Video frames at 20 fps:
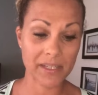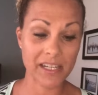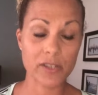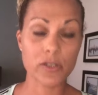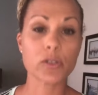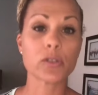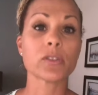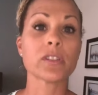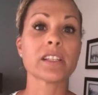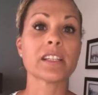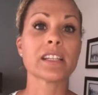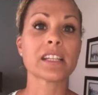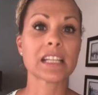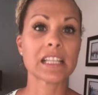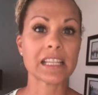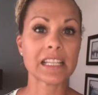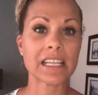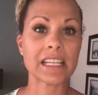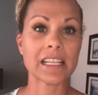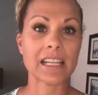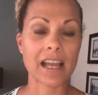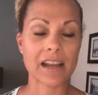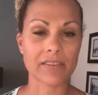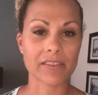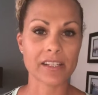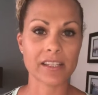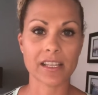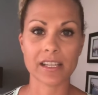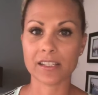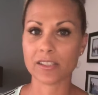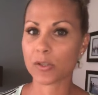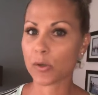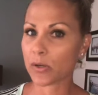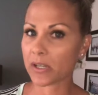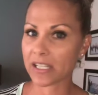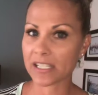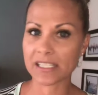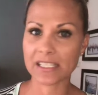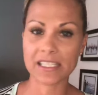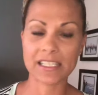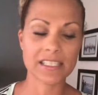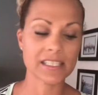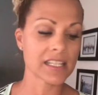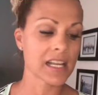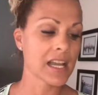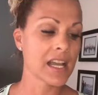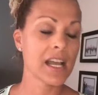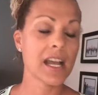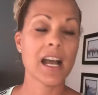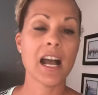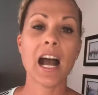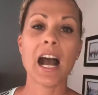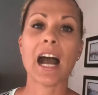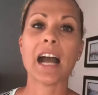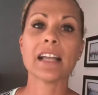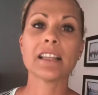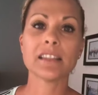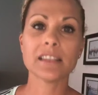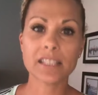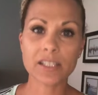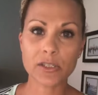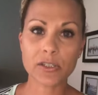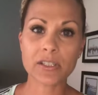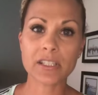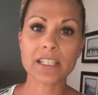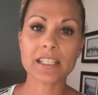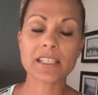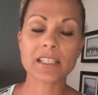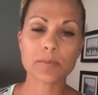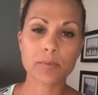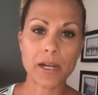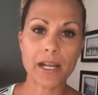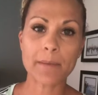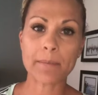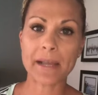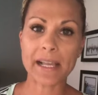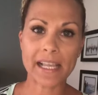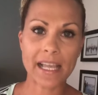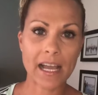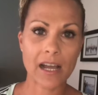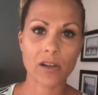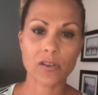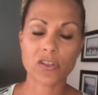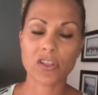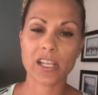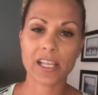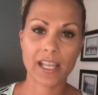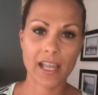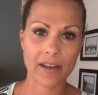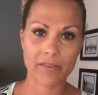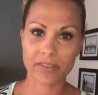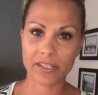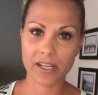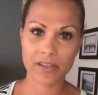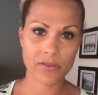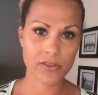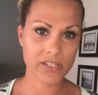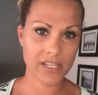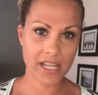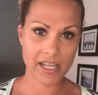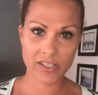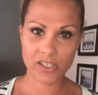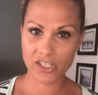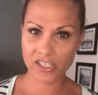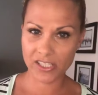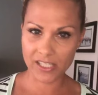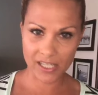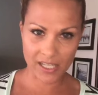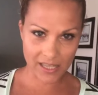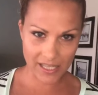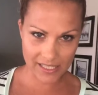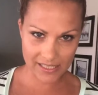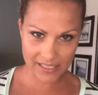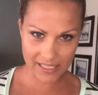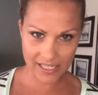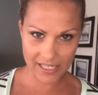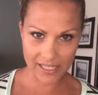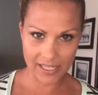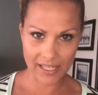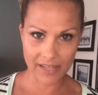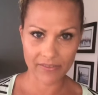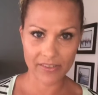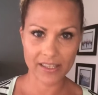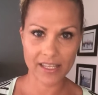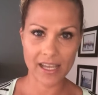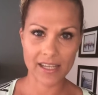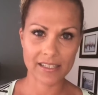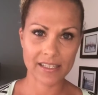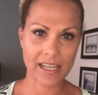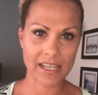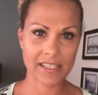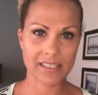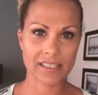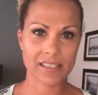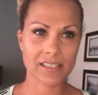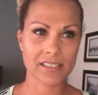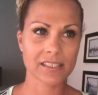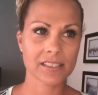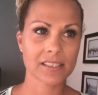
I truly clean everything. Toilet seats, I literally spray my couch every other day just to cleanse it and give it that nice,